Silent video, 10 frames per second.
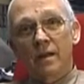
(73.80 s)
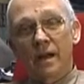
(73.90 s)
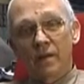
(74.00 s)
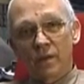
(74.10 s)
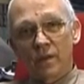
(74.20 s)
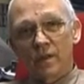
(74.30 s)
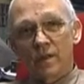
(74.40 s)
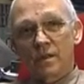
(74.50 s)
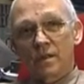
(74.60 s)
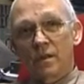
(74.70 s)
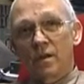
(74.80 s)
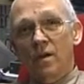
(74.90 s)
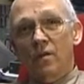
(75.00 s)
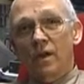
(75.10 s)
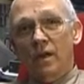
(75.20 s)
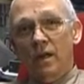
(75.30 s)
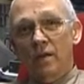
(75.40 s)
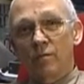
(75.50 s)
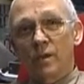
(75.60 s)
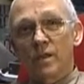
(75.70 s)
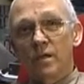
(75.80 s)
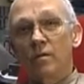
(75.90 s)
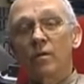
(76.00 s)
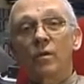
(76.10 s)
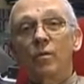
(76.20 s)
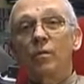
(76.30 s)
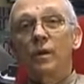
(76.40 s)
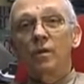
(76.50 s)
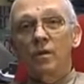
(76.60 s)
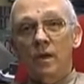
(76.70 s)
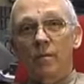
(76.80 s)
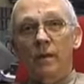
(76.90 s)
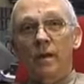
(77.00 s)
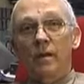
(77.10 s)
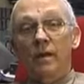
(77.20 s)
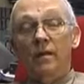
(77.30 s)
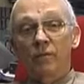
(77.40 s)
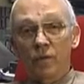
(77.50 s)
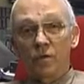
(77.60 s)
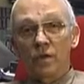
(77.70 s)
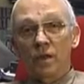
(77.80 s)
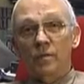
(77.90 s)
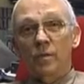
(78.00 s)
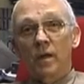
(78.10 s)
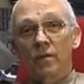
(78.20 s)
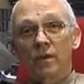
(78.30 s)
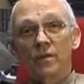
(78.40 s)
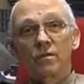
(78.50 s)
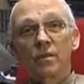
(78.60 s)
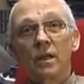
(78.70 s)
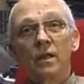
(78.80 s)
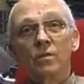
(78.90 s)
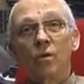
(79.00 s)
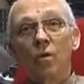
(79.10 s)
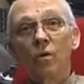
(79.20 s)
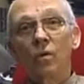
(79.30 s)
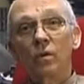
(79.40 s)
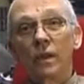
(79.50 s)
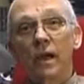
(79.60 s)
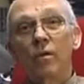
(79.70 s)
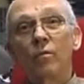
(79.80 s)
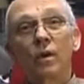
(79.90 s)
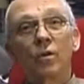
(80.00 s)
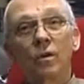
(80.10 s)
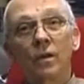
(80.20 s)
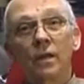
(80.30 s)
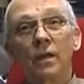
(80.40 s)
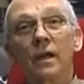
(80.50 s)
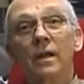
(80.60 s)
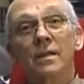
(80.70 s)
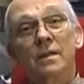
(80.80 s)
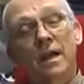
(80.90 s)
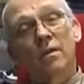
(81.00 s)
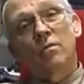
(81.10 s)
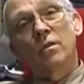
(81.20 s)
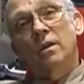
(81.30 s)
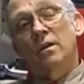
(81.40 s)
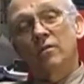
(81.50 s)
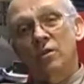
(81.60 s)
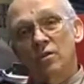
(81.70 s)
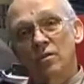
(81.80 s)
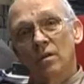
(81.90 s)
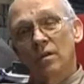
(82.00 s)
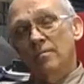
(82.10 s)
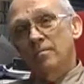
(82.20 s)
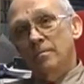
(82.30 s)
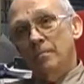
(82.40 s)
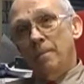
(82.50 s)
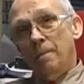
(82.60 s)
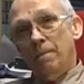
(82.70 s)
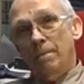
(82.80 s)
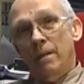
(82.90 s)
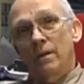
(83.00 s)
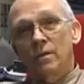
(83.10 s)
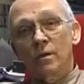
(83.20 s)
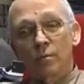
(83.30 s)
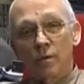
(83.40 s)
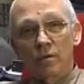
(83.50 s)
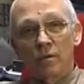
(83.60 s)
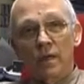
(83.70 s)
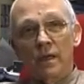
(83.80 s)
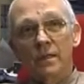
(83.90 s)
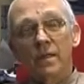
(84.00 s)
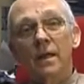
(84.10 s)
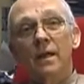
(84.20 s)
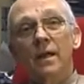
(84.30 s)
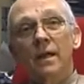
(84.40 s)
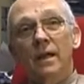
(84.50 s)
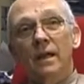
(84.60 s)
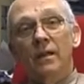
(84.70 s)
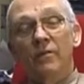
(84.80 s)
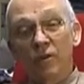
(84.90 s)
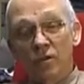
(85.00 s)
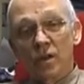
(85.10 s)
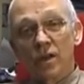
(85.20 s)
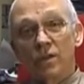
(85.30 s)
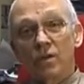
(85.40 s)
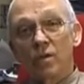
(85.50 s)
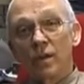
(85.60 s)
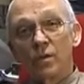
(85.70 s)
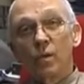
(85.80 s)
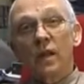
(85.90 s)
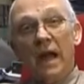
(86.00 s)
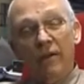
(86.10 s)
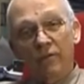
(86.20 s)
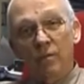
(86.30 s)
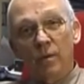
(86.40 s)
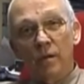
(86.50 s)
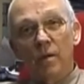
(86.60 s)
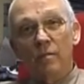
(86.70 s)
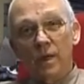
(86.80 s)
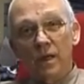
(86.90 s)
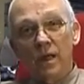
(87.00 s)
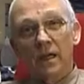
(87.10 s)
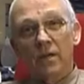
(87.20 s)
evidence, the kind of material that will be looked up in future as part of history is all now recorded in sound, in vision. It is computerized. The future historians will have to be media